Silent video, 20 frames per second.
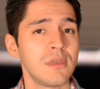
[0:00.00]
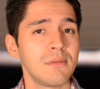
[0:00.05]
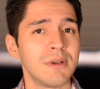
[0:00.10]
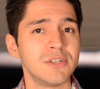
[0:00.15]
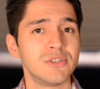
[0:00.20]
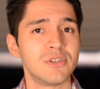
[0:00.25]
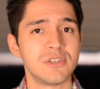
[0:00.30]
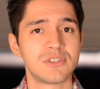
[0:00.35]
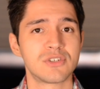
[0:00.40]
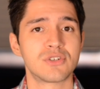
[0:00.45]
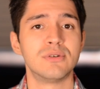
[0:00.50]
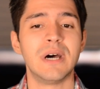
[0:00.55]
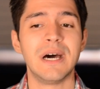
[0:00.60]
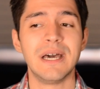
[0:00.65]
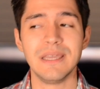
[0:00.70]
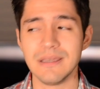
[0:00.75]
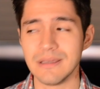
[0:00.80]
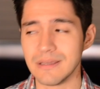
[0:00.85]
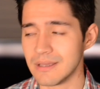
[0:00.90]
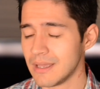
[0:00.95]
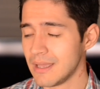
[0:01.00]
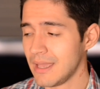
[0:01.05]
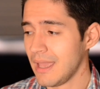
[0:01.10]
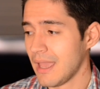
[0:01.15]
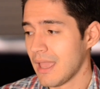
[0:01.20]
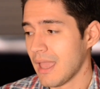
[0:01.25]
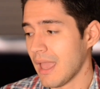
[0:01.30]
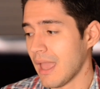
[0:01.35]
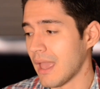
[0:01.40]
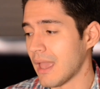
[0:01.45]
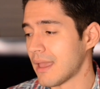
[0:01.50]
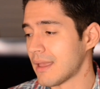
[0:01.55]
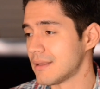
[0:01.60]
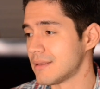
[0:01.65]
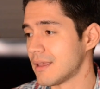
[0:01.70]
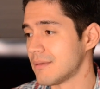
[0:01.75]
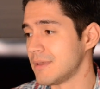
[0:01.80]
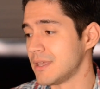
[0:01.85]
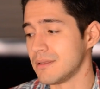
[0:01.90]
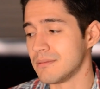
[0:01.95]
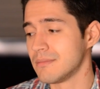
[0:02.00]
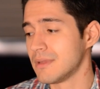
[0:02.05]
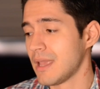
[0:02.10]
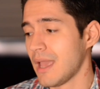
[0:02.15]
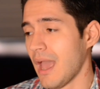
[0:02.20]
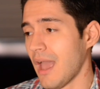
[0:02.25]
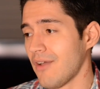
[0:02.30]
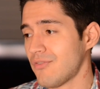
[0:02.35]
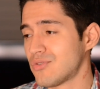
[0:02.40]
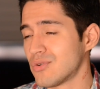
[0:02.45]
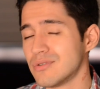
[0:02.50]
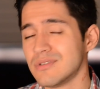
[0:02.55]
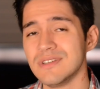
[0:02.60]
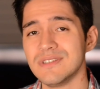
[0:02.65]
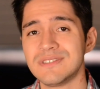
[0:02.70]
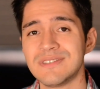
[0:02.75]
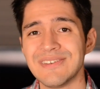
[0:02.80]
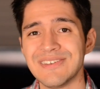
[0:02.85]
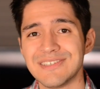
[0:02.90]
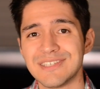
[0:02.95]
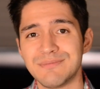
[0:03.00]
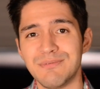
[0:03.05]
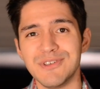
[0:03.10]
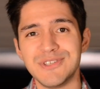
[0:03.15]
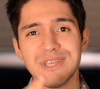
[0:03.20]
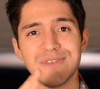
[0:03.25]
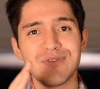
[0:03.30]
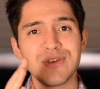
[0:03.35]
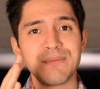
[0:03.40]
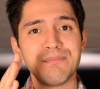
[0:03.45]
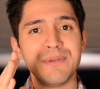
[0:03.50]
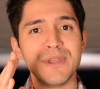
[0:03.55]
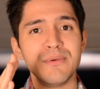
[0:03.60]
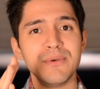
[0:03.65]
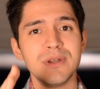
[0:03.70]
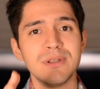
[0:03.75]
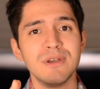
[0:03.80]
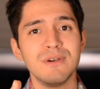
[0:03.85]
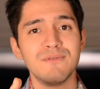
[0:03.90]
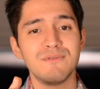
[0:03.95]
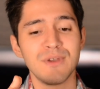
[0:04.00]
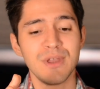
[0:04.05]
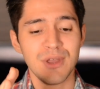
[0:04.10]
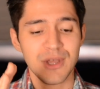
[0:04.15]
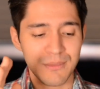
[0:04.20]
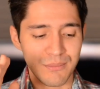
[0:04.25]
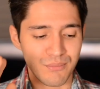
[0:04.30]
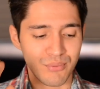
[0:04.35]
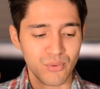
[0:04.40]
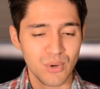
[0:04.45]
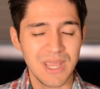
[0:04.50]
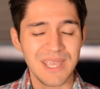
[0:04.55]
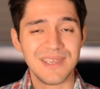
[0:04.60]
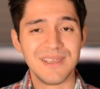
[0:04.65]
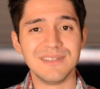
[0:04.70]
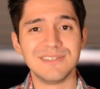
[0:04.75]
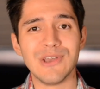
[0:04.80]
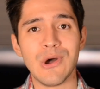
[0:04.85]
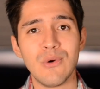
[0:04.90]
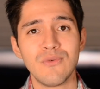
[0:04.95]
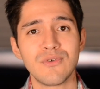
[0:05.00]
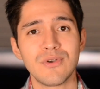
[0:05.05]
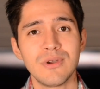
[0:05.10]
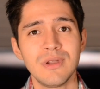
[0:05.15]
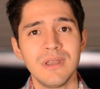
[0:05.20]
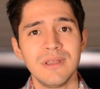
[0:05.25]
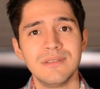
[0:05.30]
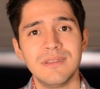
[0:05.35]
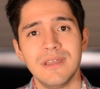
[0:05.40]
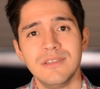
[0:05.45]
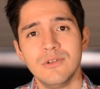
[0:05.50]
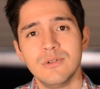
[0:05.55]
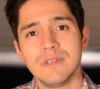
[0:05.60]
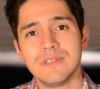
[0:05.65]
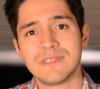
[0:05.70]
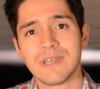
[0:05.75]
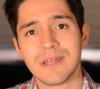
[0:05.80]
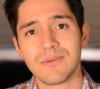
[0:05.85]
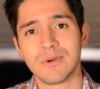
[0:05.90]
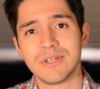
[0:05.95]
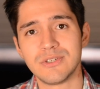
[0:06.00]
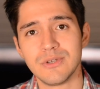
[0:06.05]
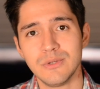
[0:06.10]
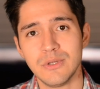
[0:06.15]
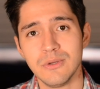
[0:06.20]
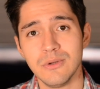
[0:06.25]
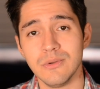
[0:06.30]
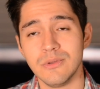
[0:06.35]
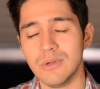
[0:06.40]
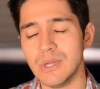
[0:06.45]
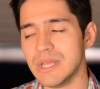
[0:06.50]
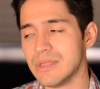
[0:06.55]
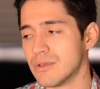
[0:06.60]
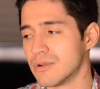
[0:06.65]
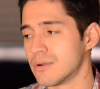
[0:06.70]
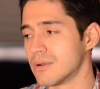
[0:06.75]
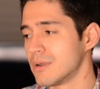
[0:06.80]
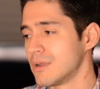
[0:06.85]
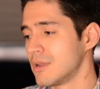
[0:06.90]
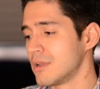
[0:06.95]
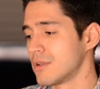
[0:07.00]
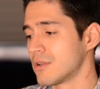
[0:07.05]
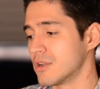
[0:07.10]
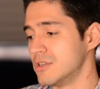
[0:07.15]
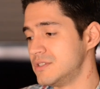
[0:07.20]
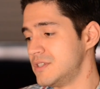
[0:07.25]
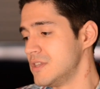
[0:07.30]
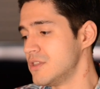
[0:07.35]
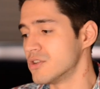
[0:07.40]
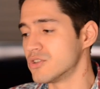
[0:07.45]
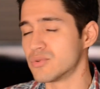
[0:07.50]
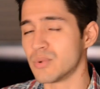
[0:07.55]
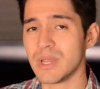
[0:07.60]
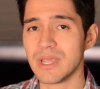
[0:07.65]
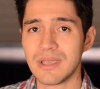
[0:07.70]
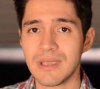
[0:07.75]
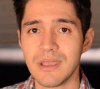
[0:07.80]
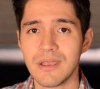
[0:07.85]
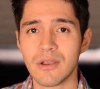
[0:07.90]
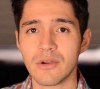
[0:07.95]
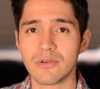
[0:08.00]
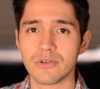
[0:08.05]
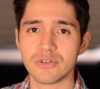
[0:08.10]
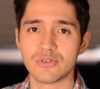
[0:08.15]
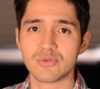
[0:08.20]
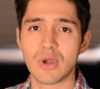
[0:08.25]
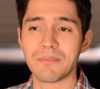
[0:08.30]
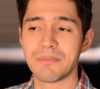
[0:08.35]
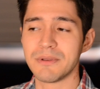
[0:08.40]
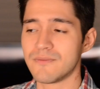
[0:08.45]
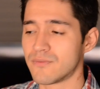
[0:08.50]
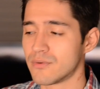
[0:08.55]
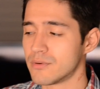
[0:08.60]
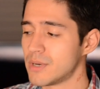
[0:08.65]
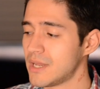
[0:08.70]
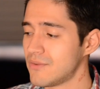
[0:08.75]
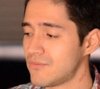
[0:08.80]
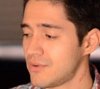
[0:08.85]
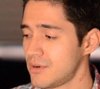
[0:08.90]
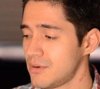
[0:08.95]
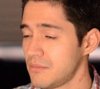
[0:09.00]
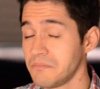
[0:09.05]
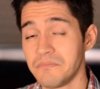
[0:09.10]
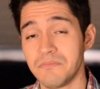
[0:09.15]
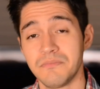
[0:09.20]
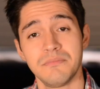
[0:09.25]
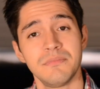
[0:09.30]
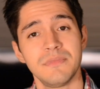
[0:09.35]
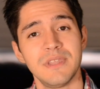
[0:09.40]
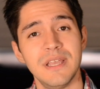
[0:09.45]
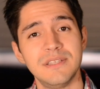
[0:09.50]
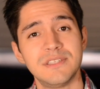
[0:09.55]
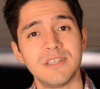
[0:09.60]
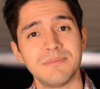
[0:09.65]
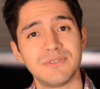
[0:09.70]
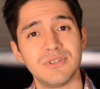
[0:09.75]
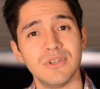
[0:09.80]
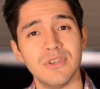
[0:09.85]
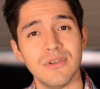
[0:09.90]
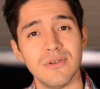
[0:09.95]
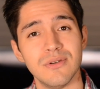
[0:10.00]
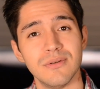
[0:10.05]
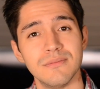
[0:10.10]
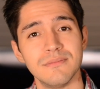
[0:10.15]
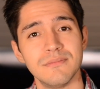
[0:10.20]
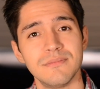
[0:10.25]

by just trying. And I mean, after this specific period of break is over, then you decide what you do. You either continue drinking or you drop it forever. It's up to you.